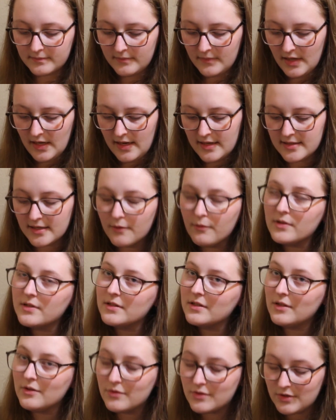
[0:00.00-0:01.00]
as I wasn't
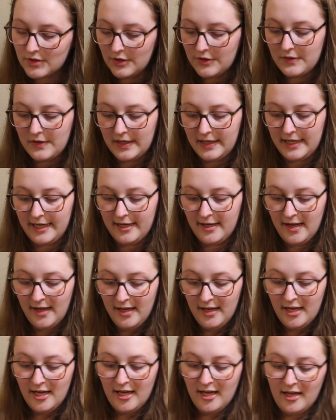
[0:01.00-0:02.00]
used to doing that.
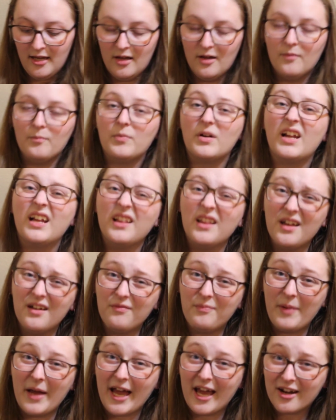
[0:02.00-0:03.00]
But I love
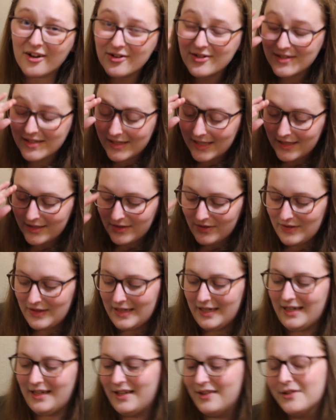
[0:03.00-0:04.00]
patterns that do
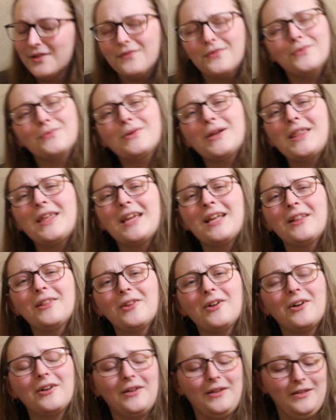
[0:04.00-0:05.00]
that. I love the way they
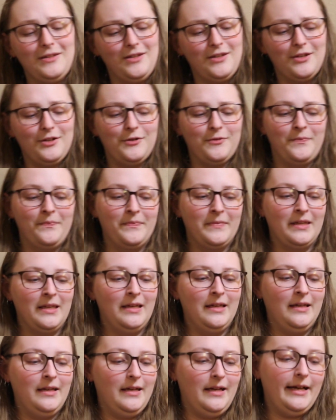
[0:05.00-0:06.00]
look. So
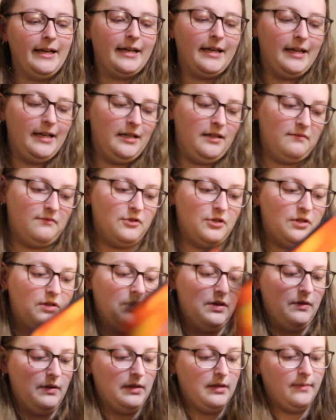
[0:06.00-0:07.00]
I kind of just do
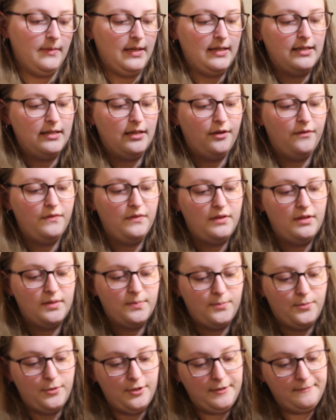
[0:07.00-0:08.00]
it to myself at this
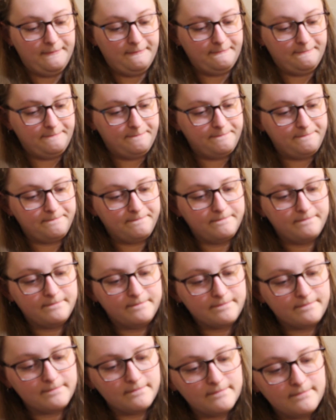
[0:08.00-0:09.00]
point.
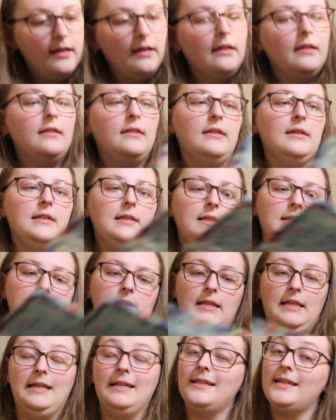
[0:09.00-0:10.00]
This is the
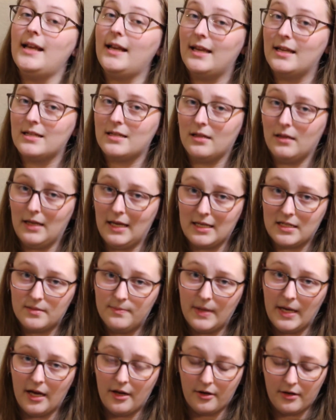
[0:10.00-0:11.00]
second to last
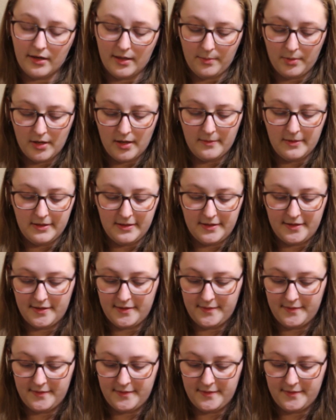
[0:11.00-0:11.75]
pattern, I promise.